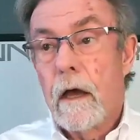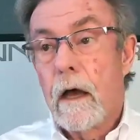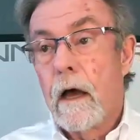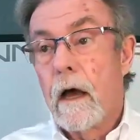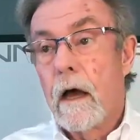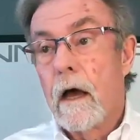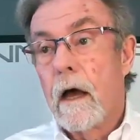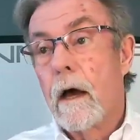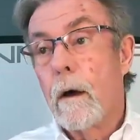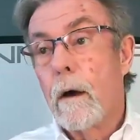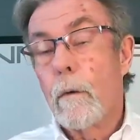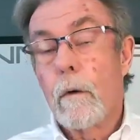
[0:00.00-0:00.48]

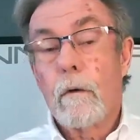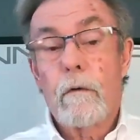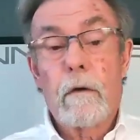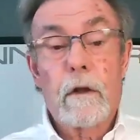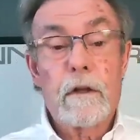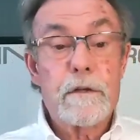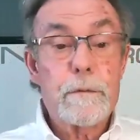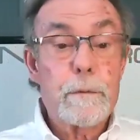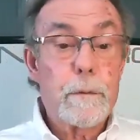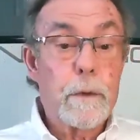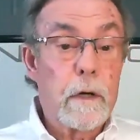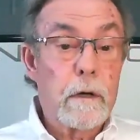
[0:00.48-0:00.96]
Uh, we'll
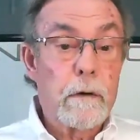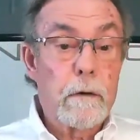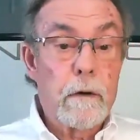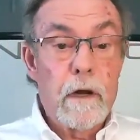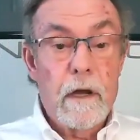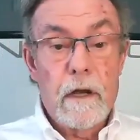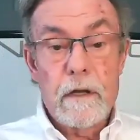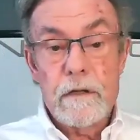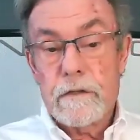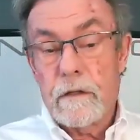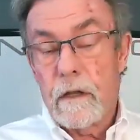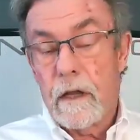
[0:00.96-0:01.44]
run spring
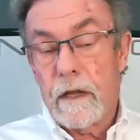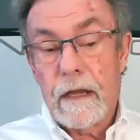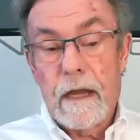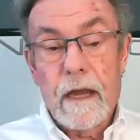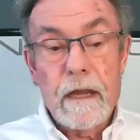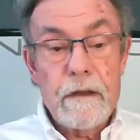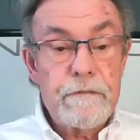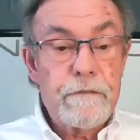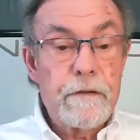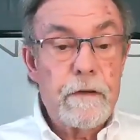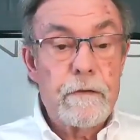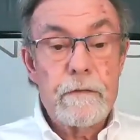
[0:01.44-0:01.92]
rates like
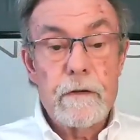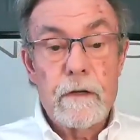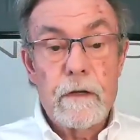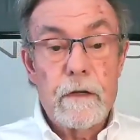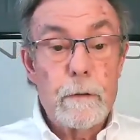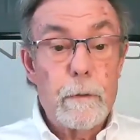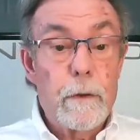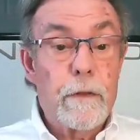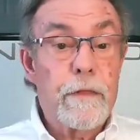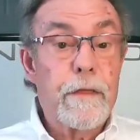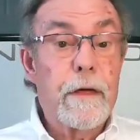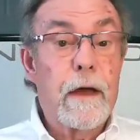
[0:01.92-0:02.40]

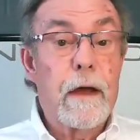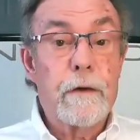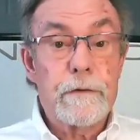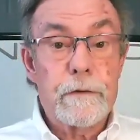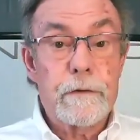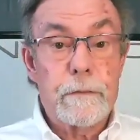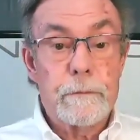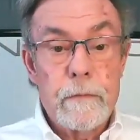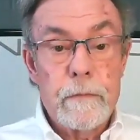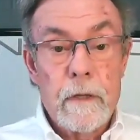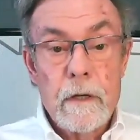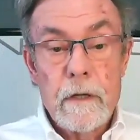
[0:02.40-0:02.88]
850 to
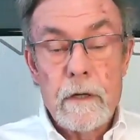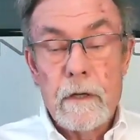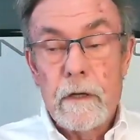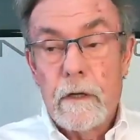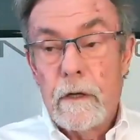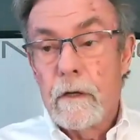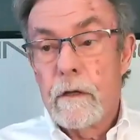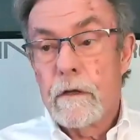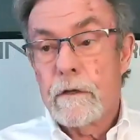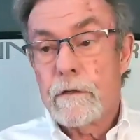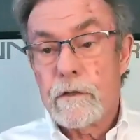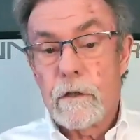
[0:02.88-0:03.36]
1,000.
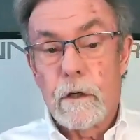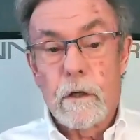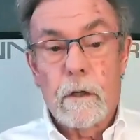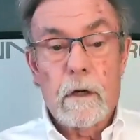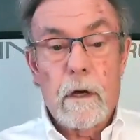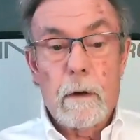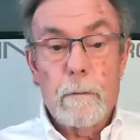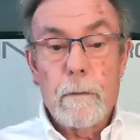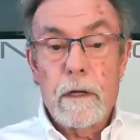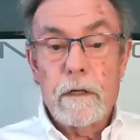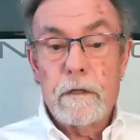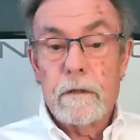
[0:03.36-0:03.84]

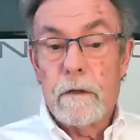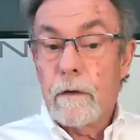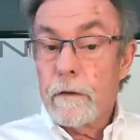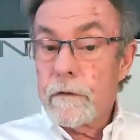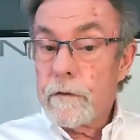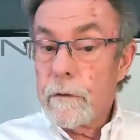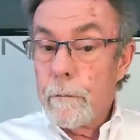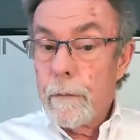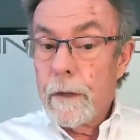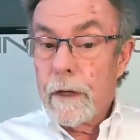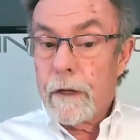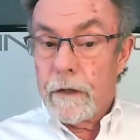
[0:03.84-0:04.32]
So, I mean,
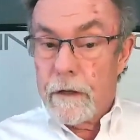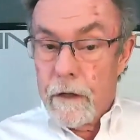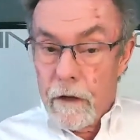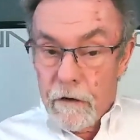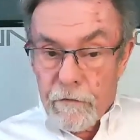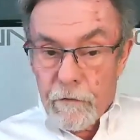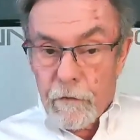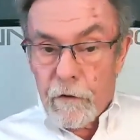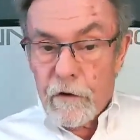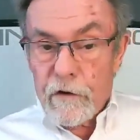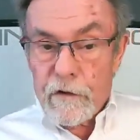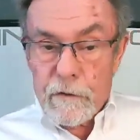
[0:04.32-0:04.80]
there's a big
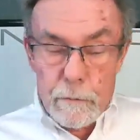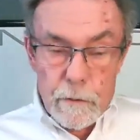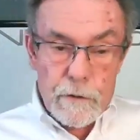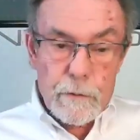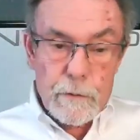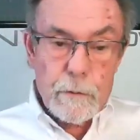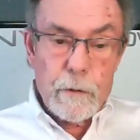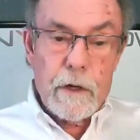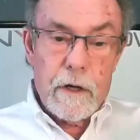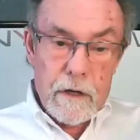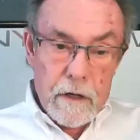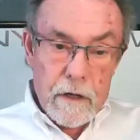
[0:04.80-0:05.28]
difference
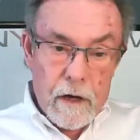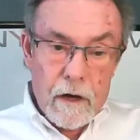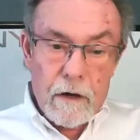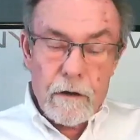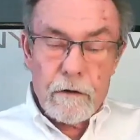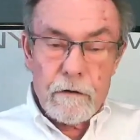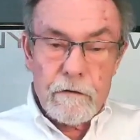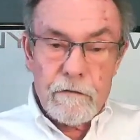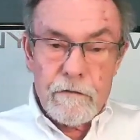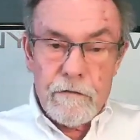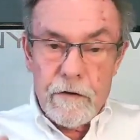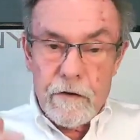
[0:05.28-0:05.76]
between
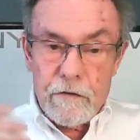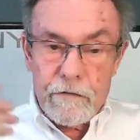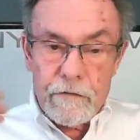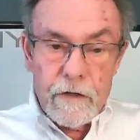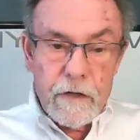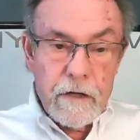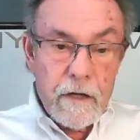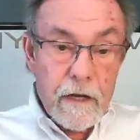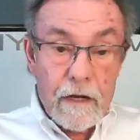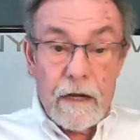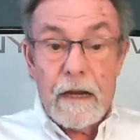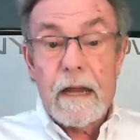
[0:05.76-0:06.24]

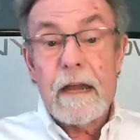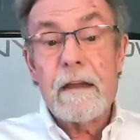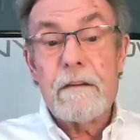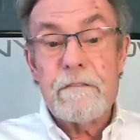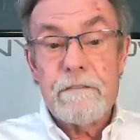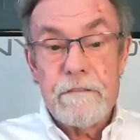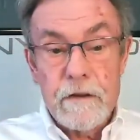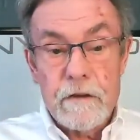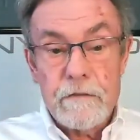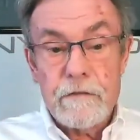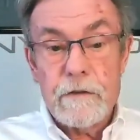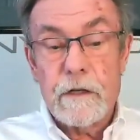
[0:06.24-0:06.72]
150 and
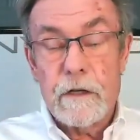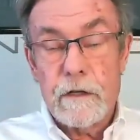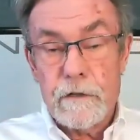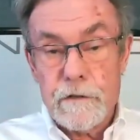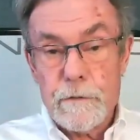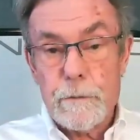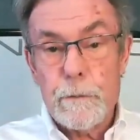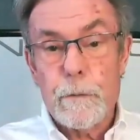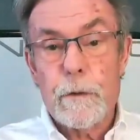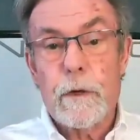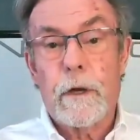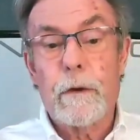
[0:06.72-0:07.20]
850
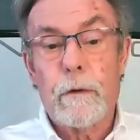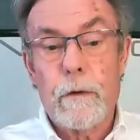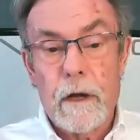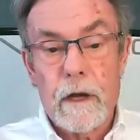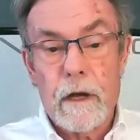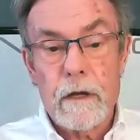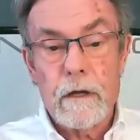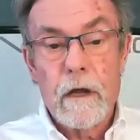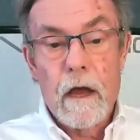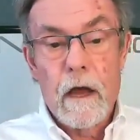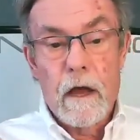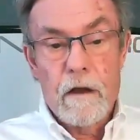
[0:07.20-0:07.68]
in spring
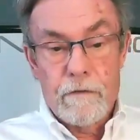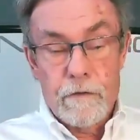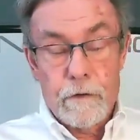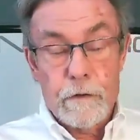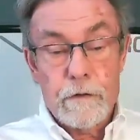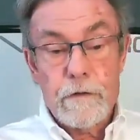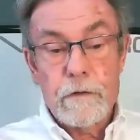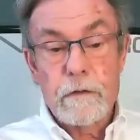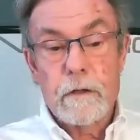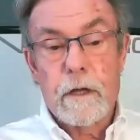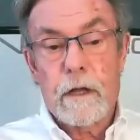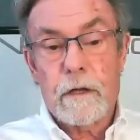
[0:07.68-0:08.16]
rate
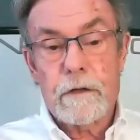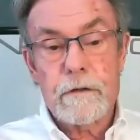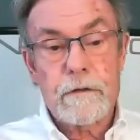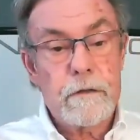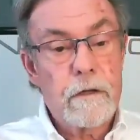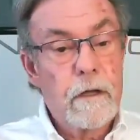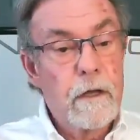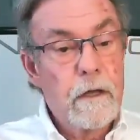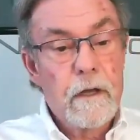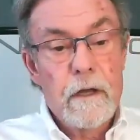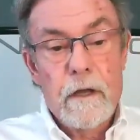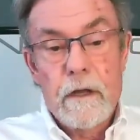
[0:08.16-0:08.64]
for
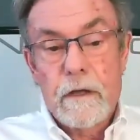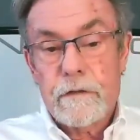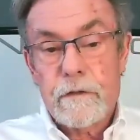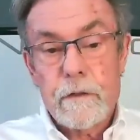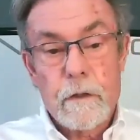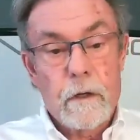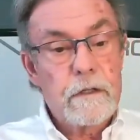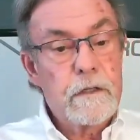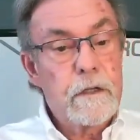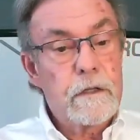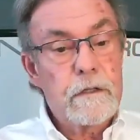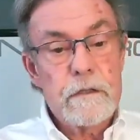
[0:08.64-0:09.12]
slicks.
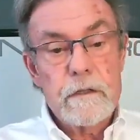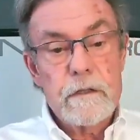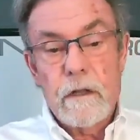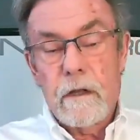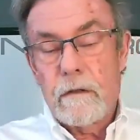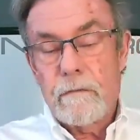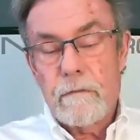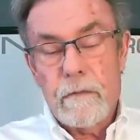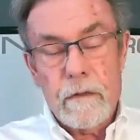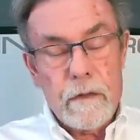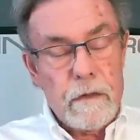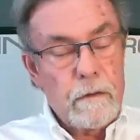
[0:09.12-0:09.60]
So just,
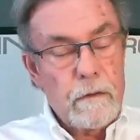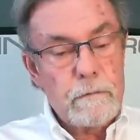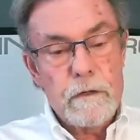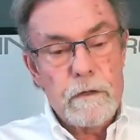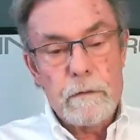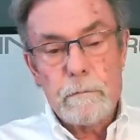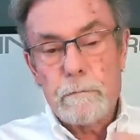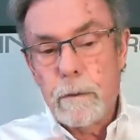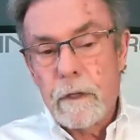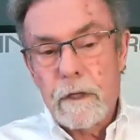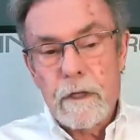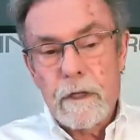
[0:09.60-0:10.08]

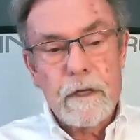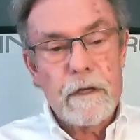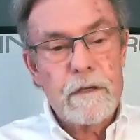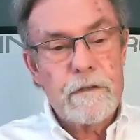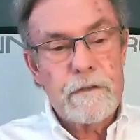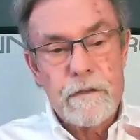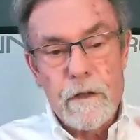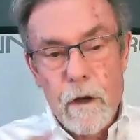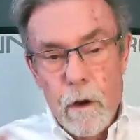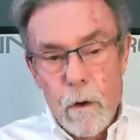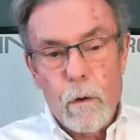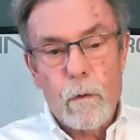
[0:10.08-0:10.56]
just
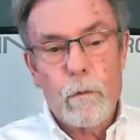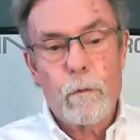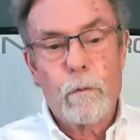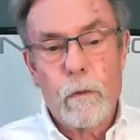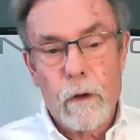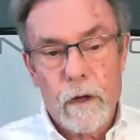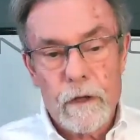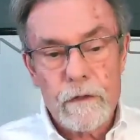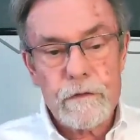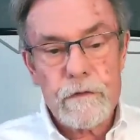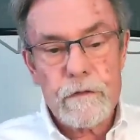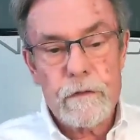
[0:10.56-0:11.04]
please don't
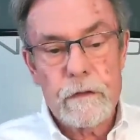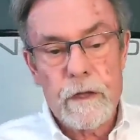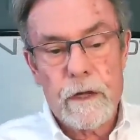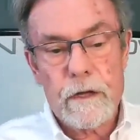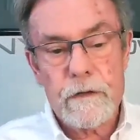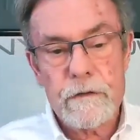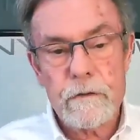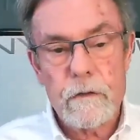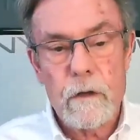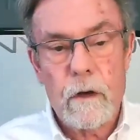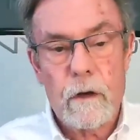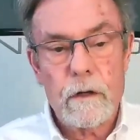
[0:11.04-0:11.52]
run
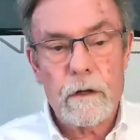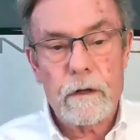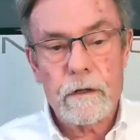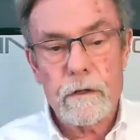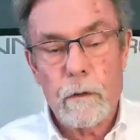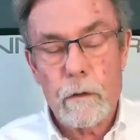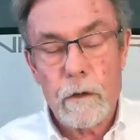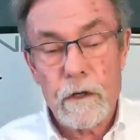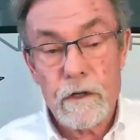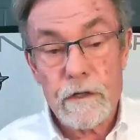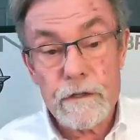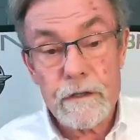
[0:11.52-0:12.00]
slicks on a,
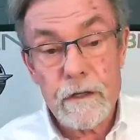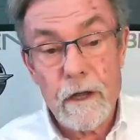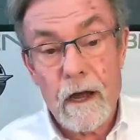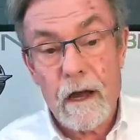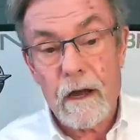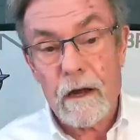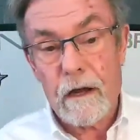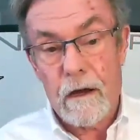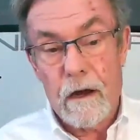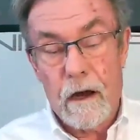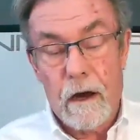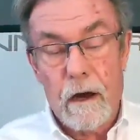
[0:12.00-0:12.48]
on a
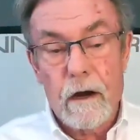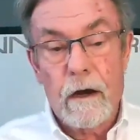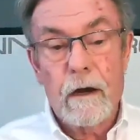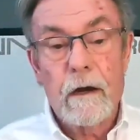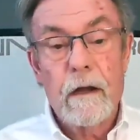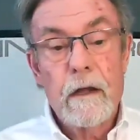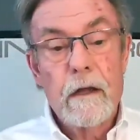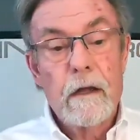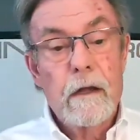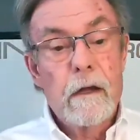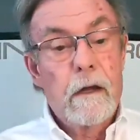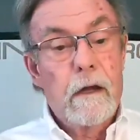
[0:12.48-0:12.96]
stock
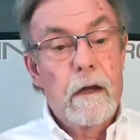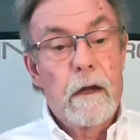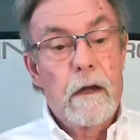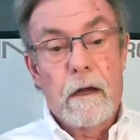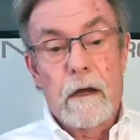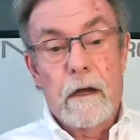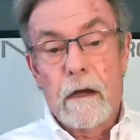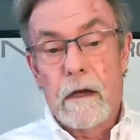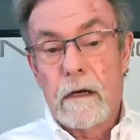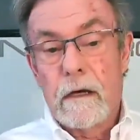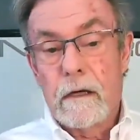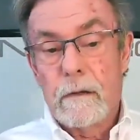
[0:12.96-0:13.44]
car.
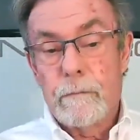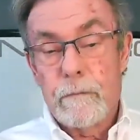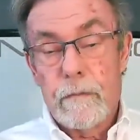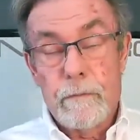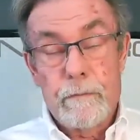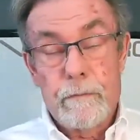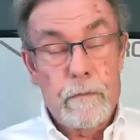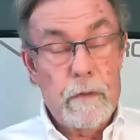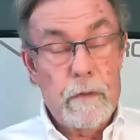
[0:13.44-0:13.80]
Uh,